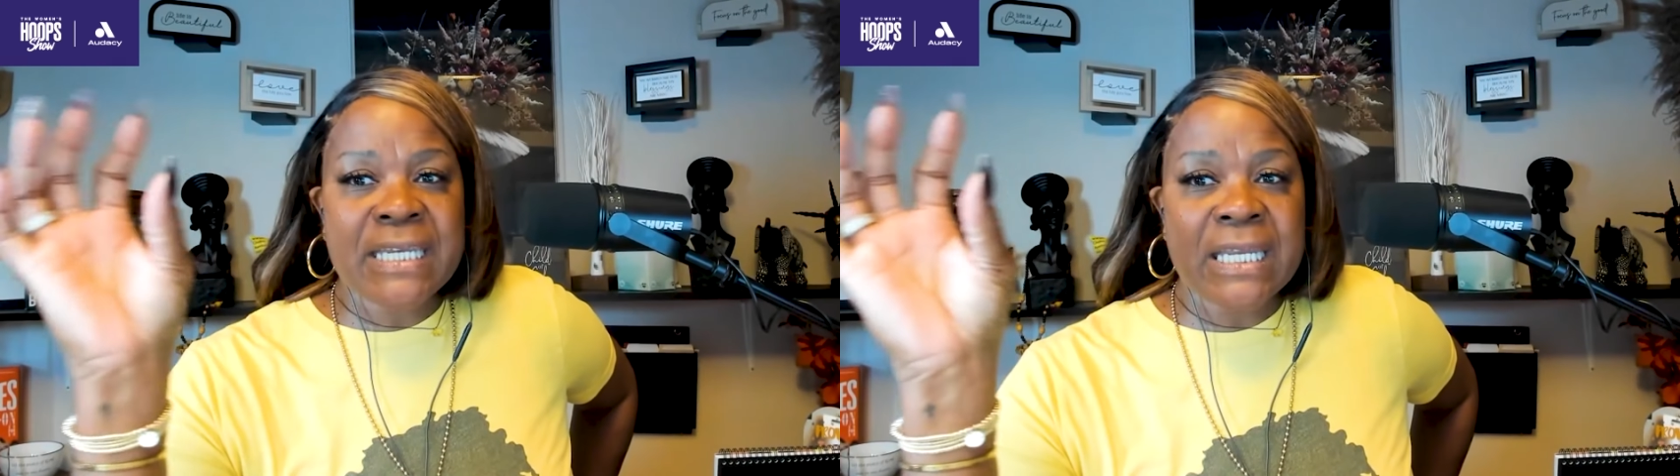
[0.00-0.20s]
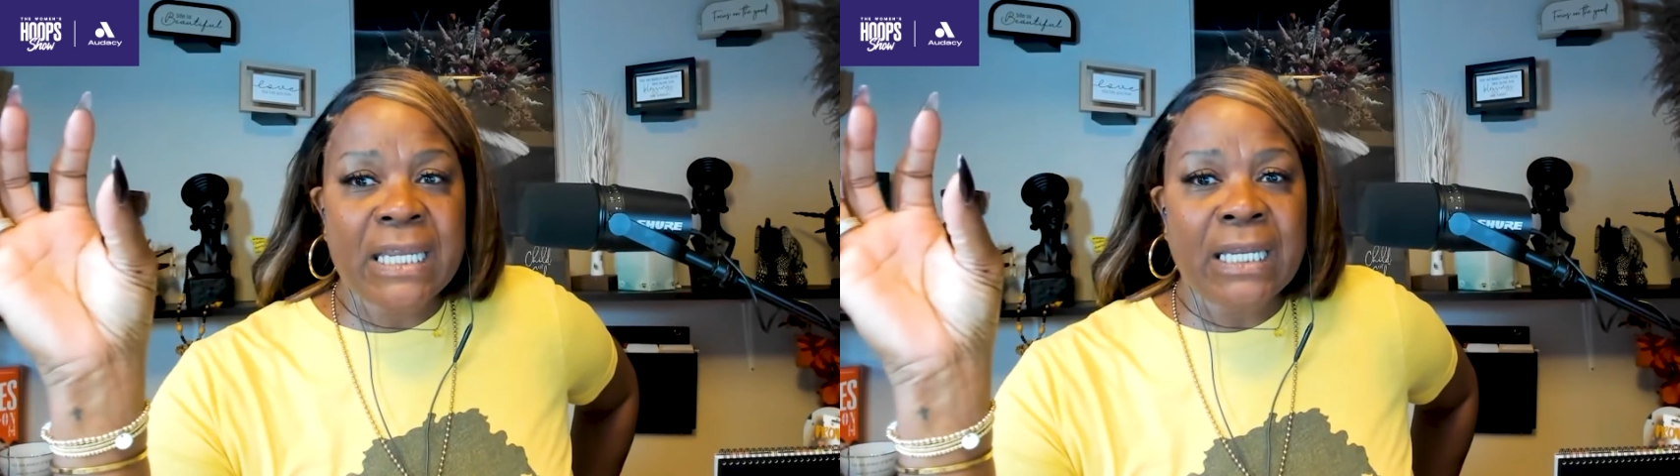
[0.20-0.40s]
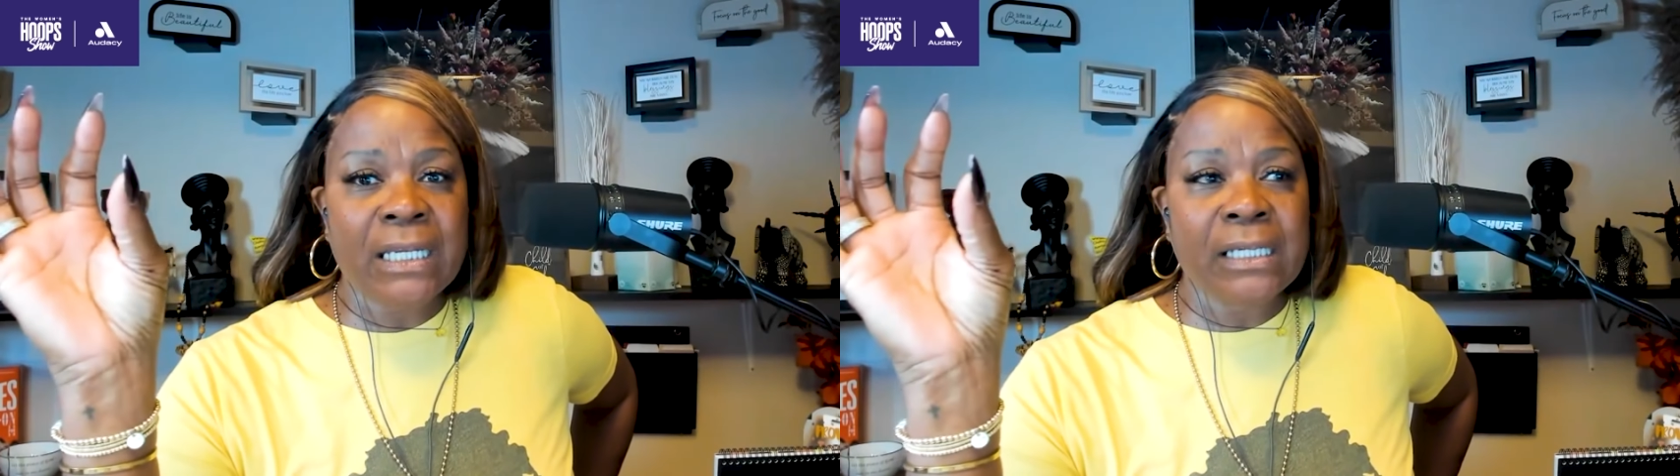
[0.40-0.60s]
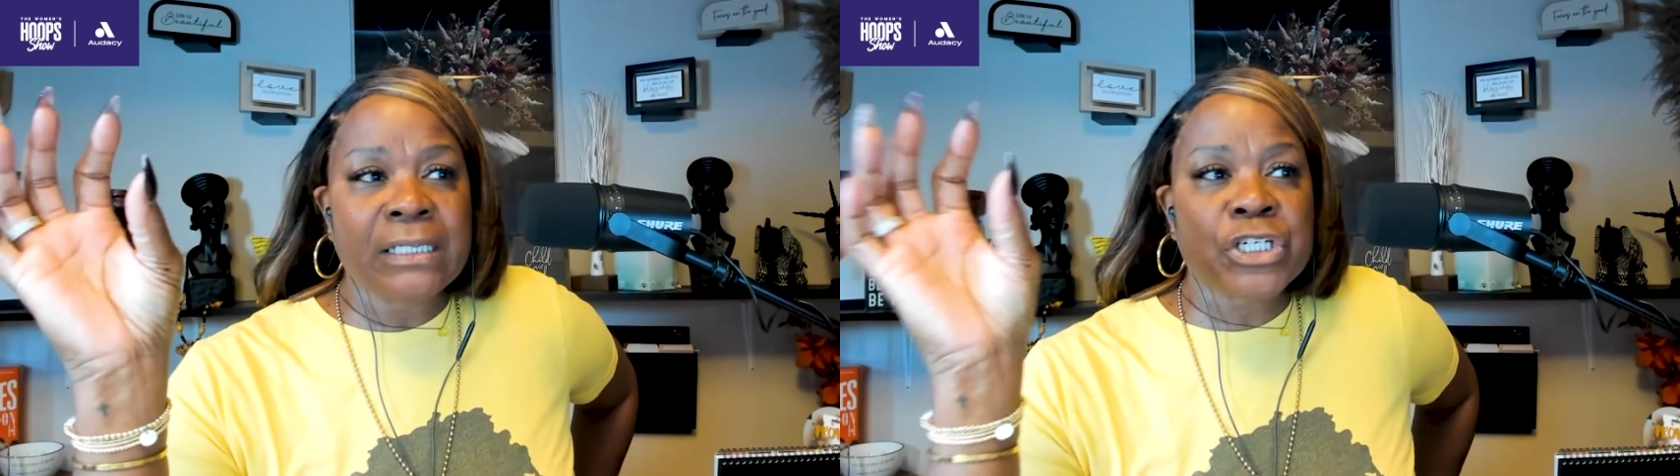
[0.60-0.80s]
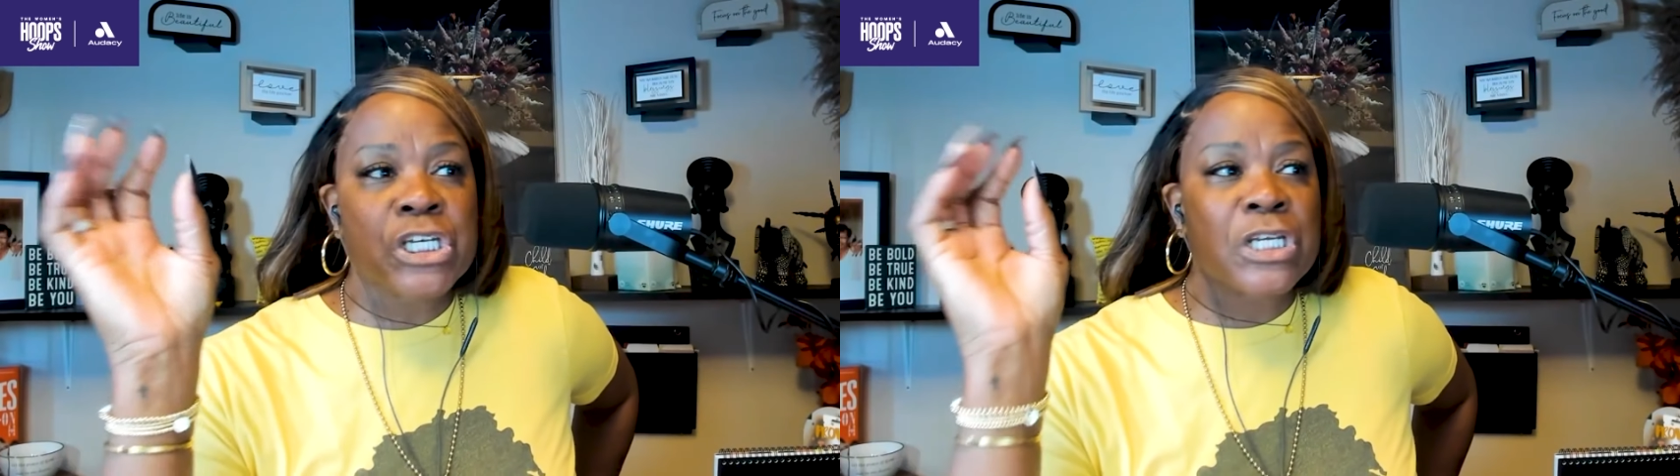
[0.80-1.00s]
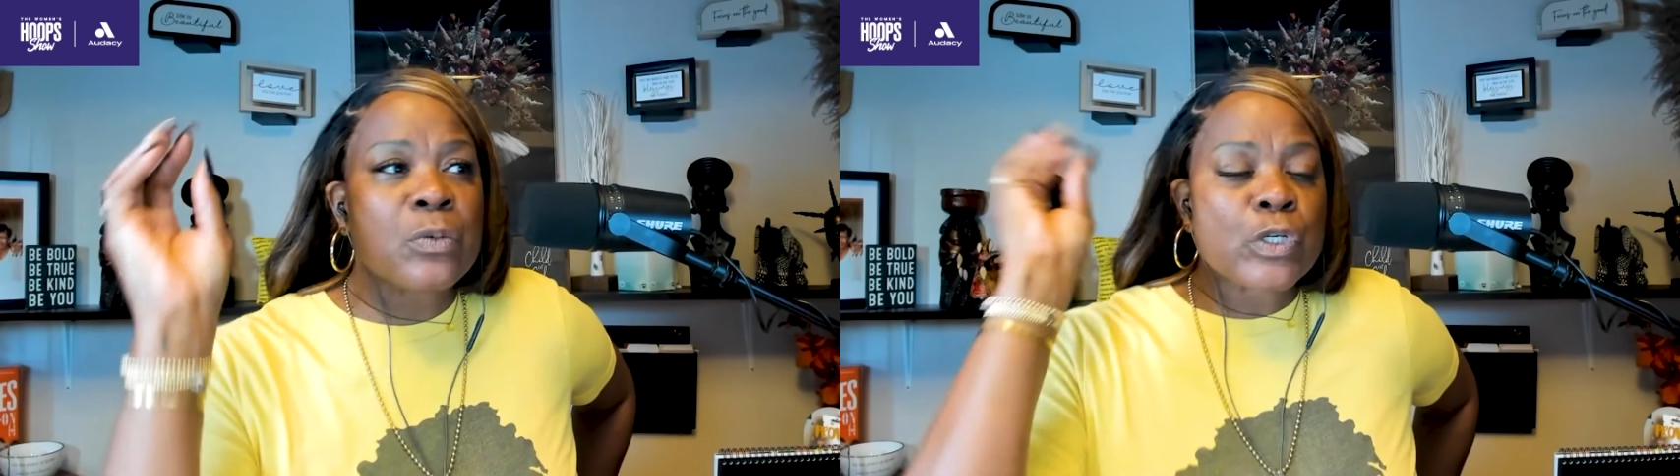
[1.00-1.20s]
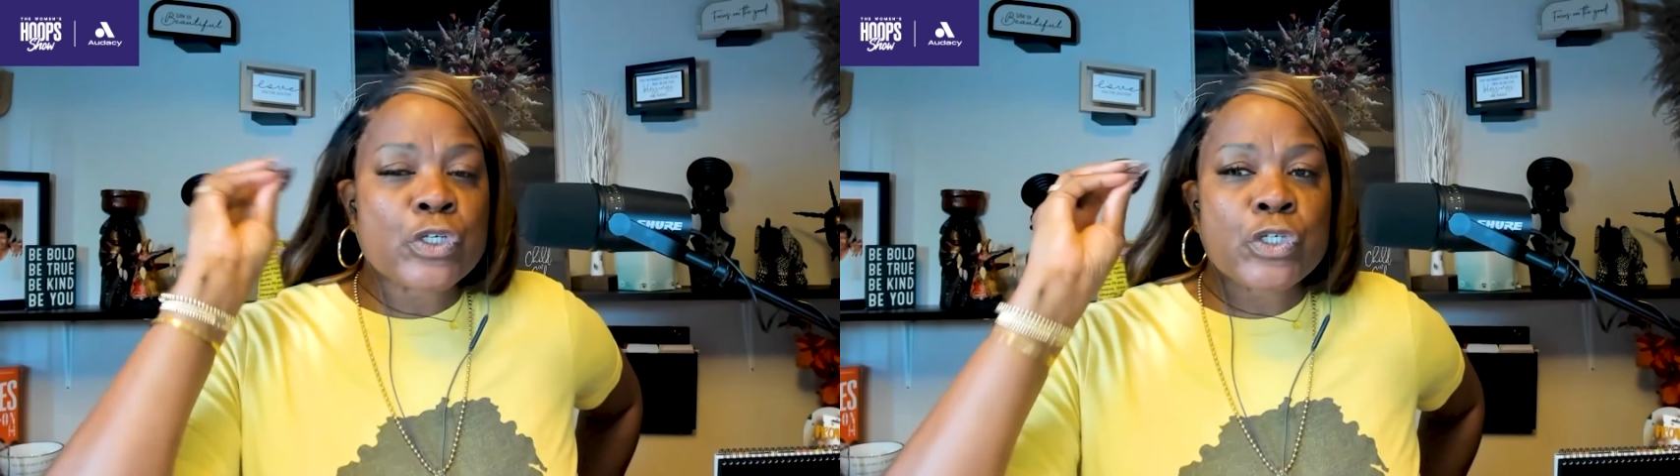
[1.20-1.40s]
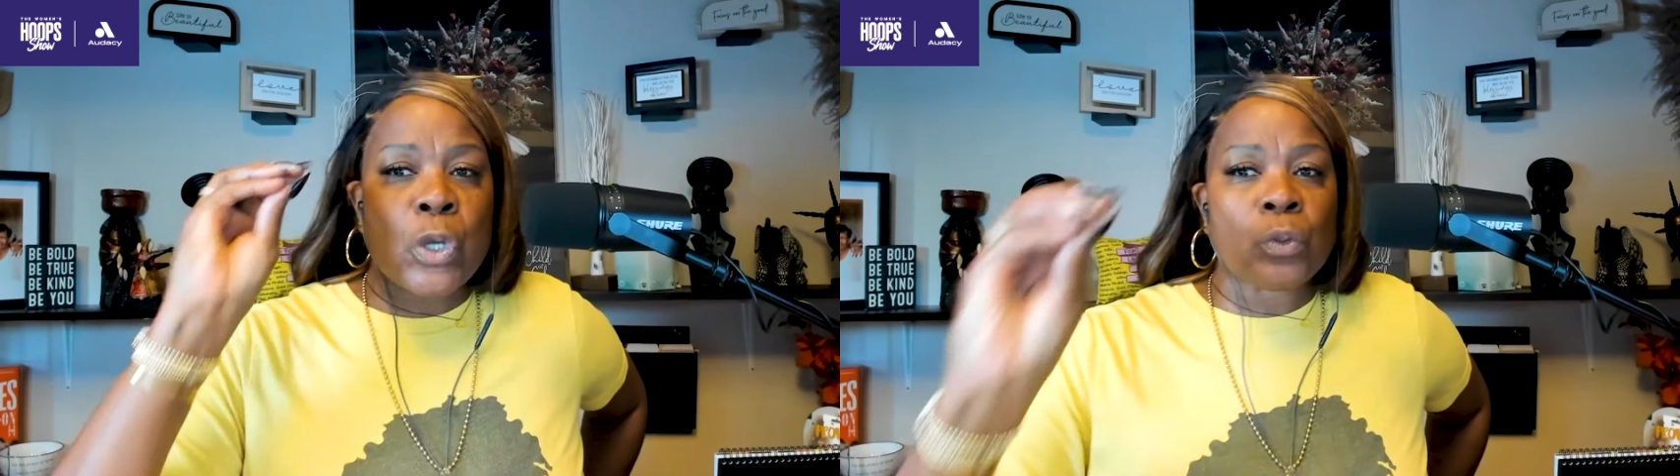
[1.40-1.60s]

she was so